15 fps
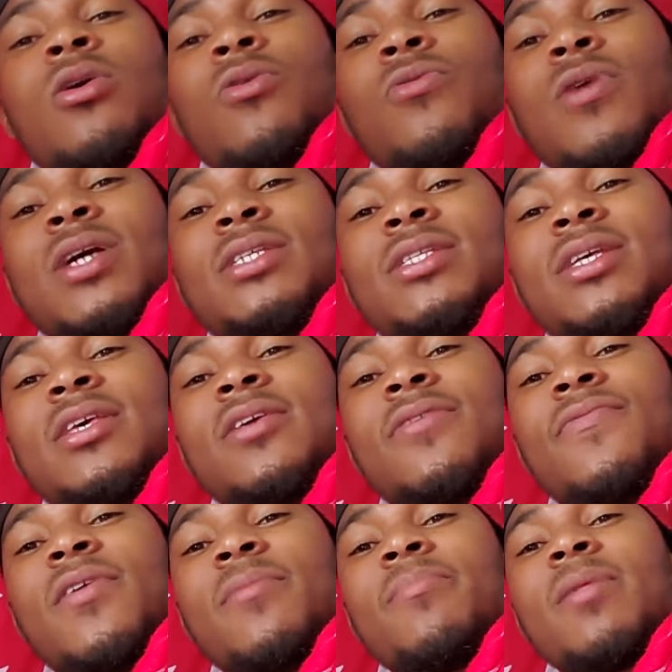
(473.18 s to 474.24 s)
we have to
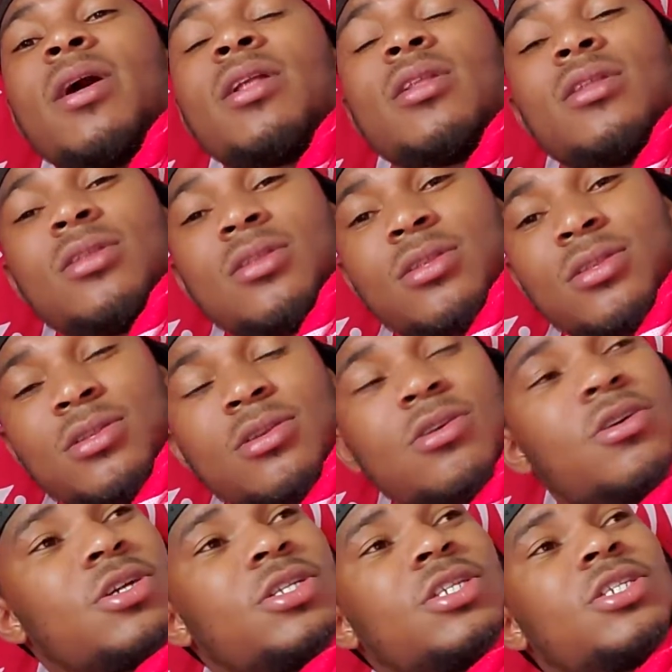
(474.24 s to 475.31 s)
give them that.
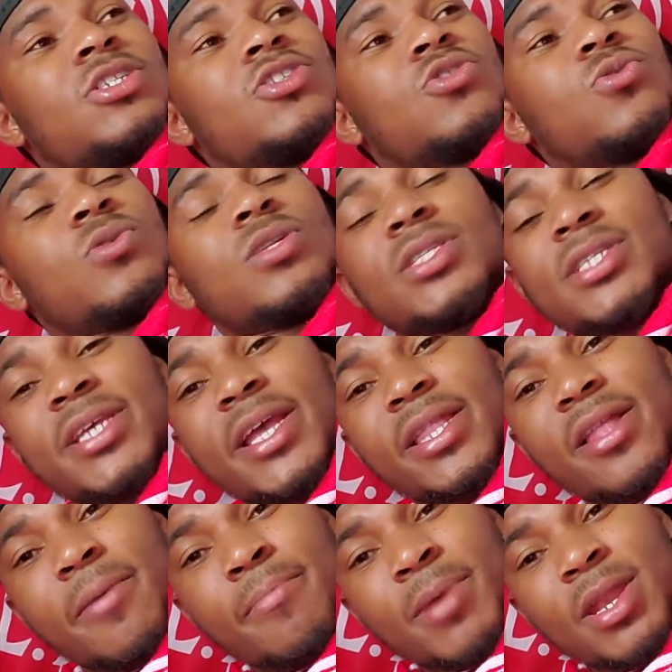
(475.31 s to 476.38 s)
Curtis Jones
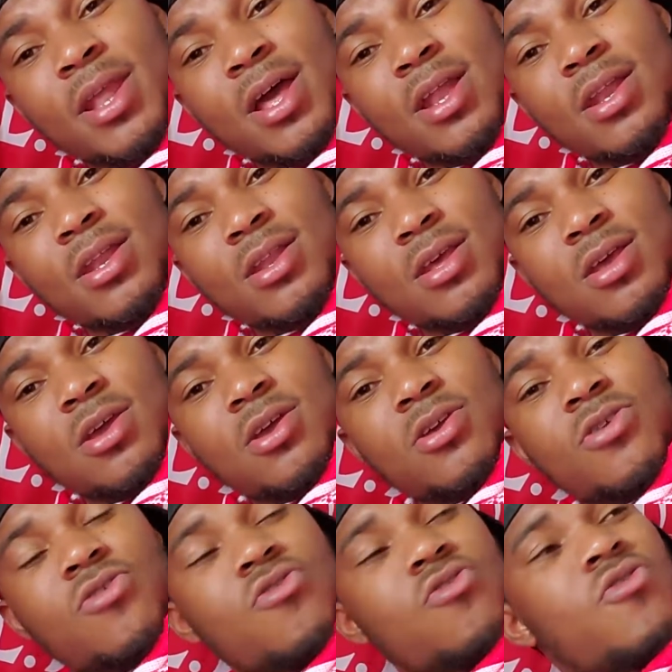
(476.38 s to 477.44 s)
get a medal.
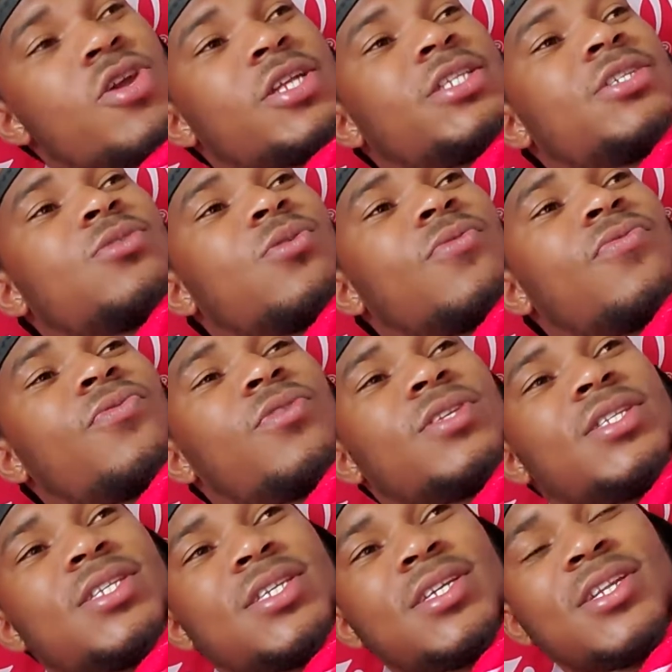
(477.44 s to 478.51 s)
Great stuff to
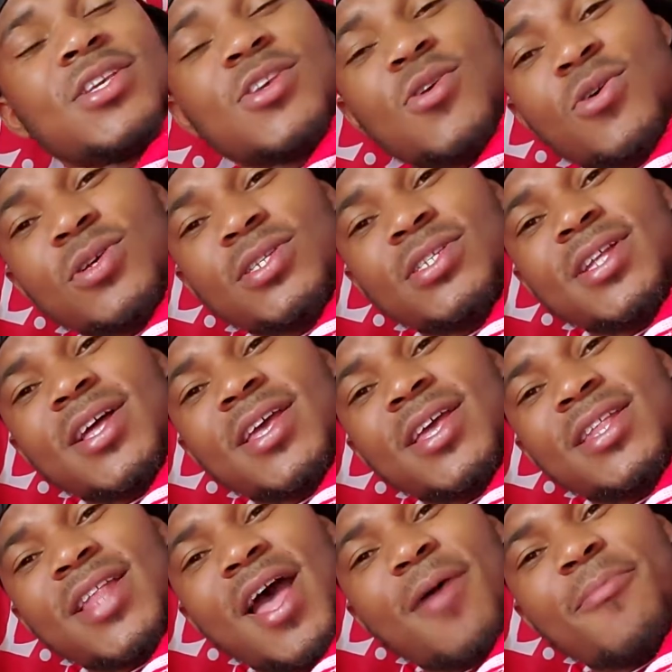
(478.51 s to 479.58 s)
see the youngster
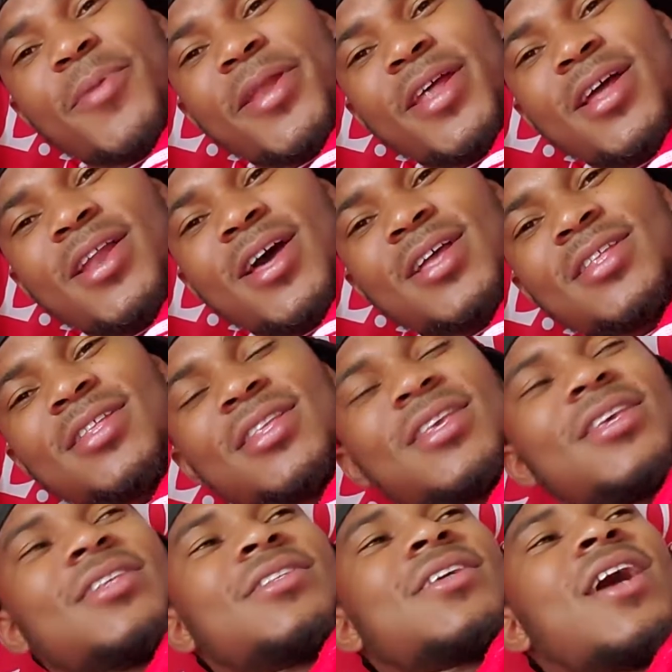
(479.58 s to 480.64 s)
get a medal. And
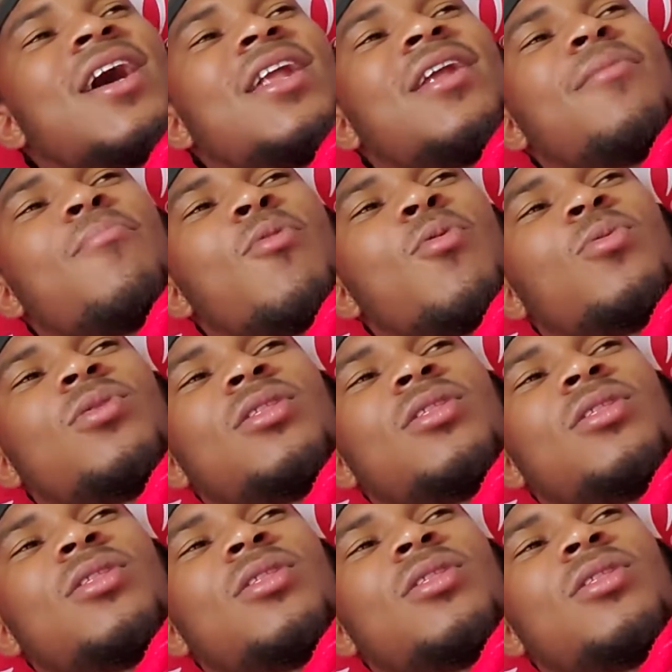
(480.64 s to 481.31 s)
it's all about